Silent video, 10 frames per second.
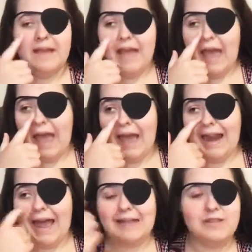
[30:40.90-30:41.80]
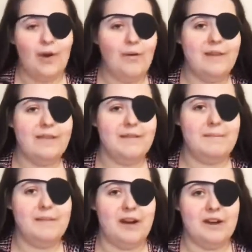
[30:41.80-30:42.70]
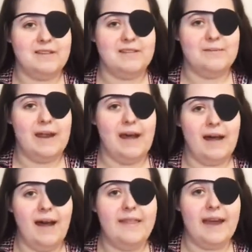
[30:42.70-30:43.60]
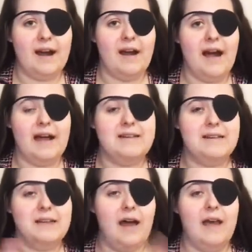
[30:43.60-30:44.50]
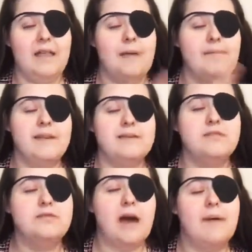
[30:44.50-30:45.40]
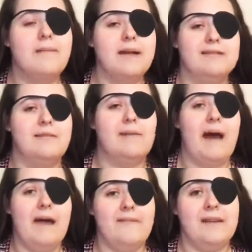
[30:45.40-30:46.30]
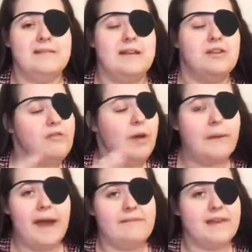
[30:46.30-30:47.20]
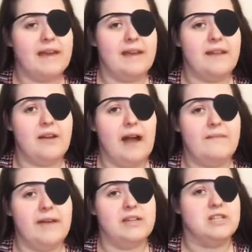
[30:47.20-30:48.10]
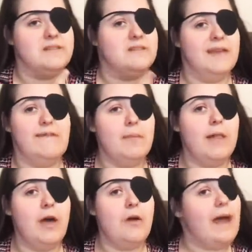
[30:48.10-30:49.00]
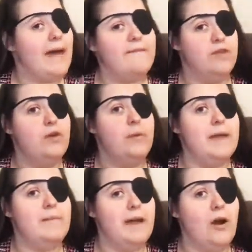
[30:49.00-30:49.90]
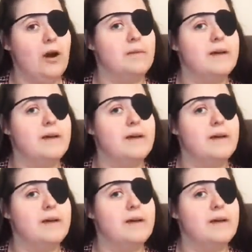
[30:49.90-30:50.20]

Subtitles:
And I had told the nurse when I got there, I did not, like, please do not mess with my IVs. I do not want to have to get another IV. Just leave them alone. I have 2 in my arm.